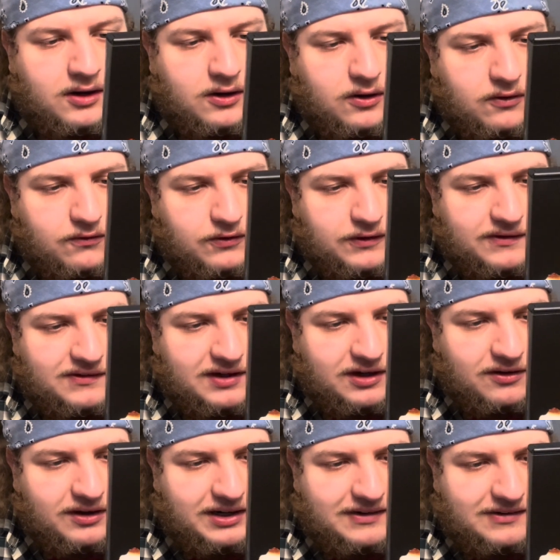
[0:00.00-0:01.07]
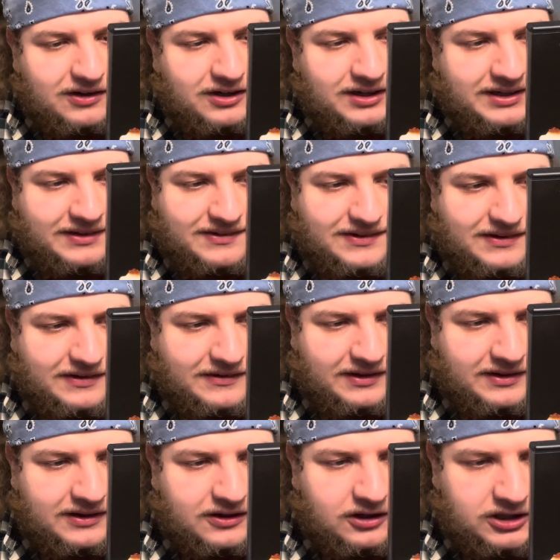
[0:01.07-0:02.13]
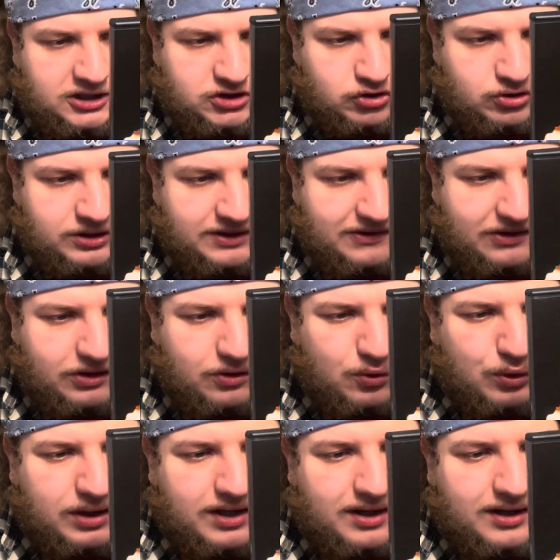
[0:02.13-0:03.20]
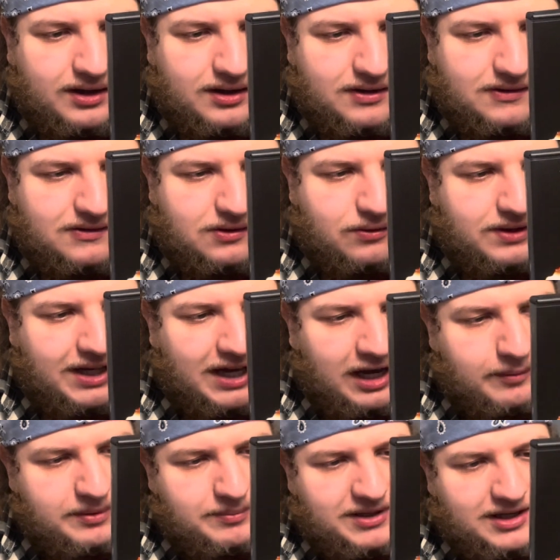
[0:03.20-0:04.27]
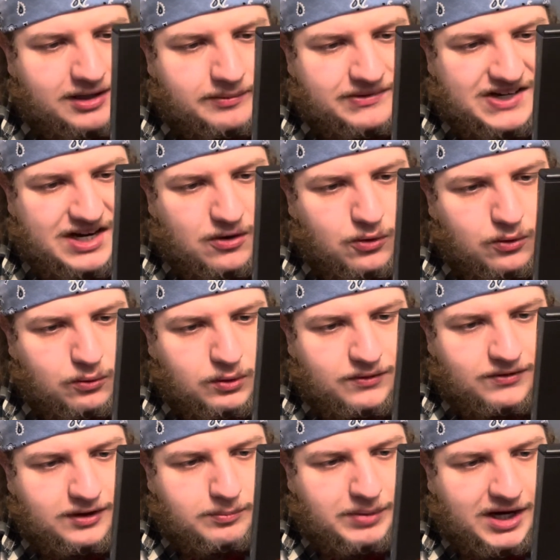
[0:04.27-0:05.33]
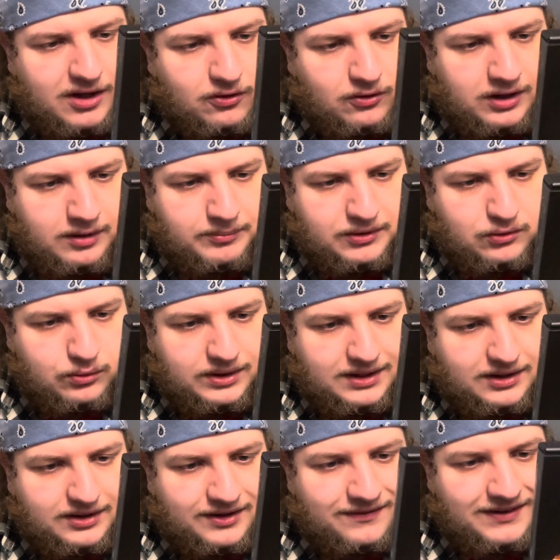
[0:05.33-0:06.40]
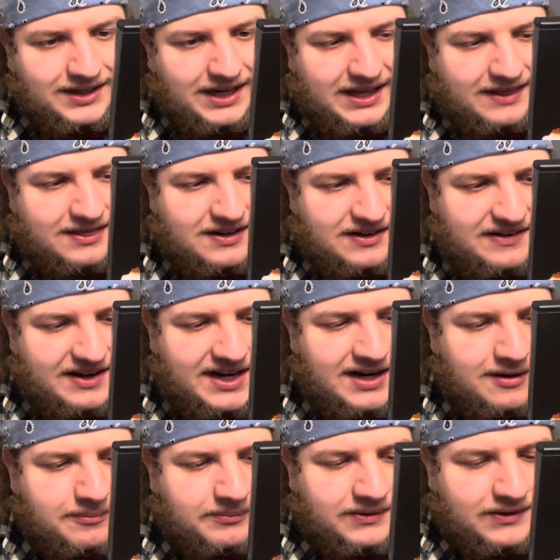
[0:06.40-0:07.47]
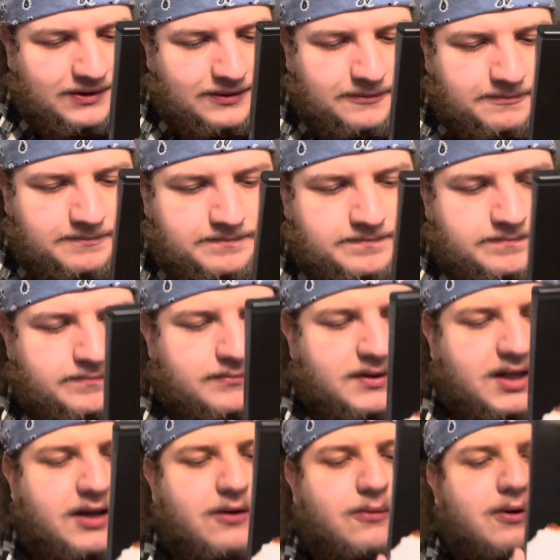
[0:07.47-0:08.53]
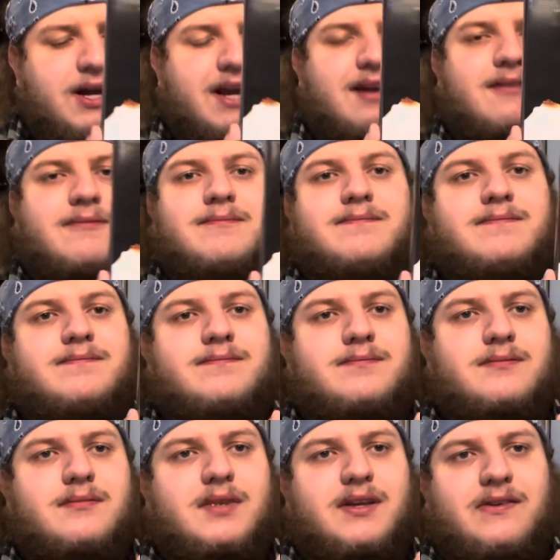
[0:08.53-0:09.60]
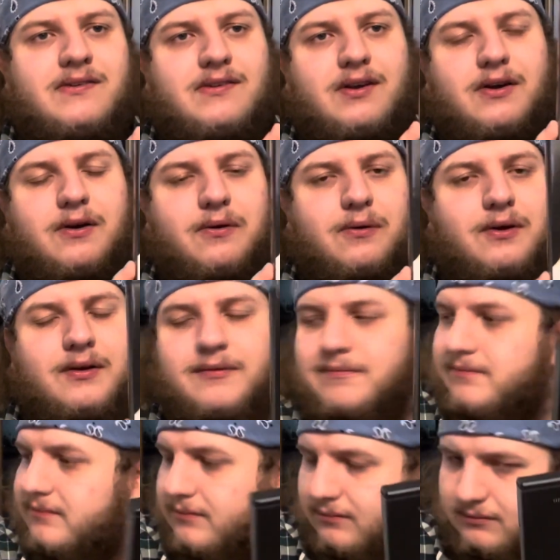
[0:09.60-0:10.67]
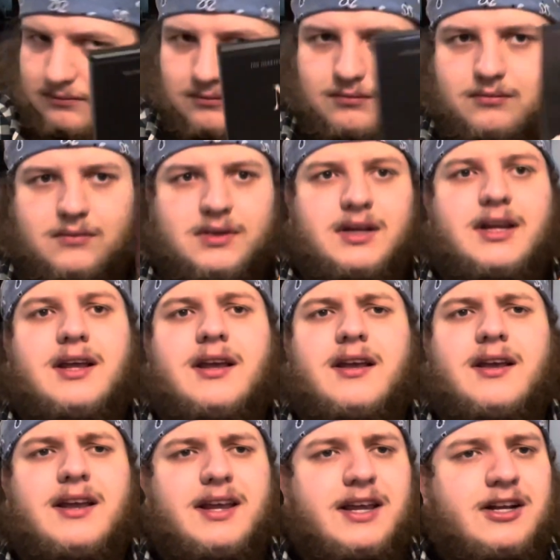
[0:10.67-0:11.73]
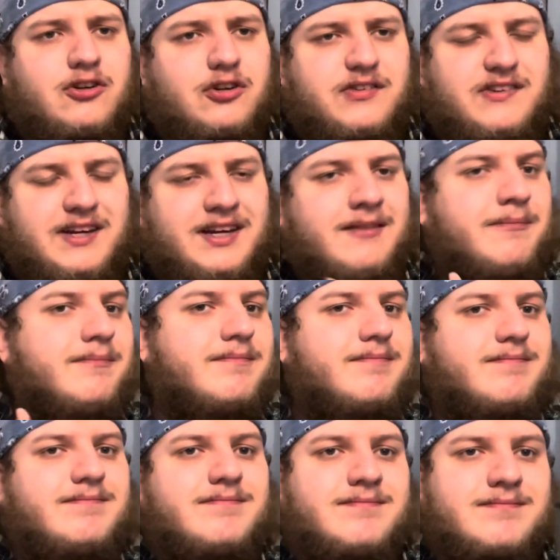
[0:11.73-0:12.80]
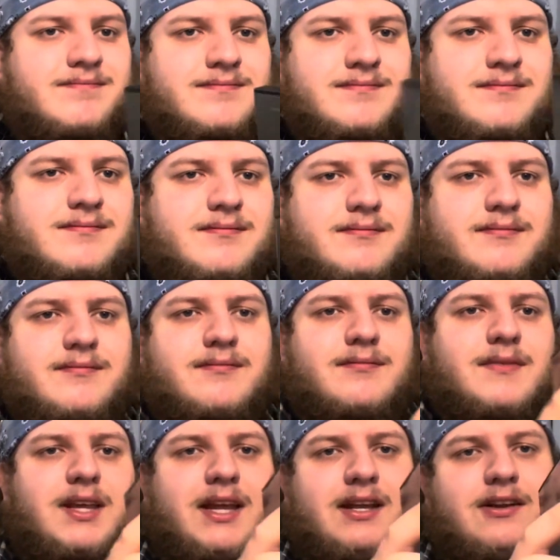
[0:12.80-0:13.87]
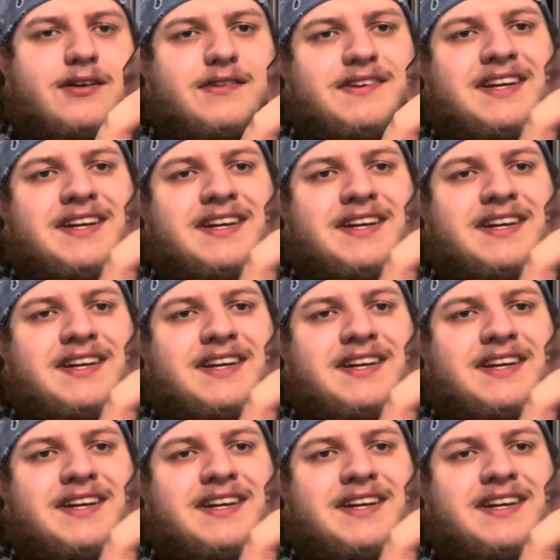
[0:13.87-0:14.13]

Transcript: who first terrorized audiences in The Conjuring 2. Soon the abbey becomes a horrific battleground between the living and the damned. Alright. So, interesting. And here's the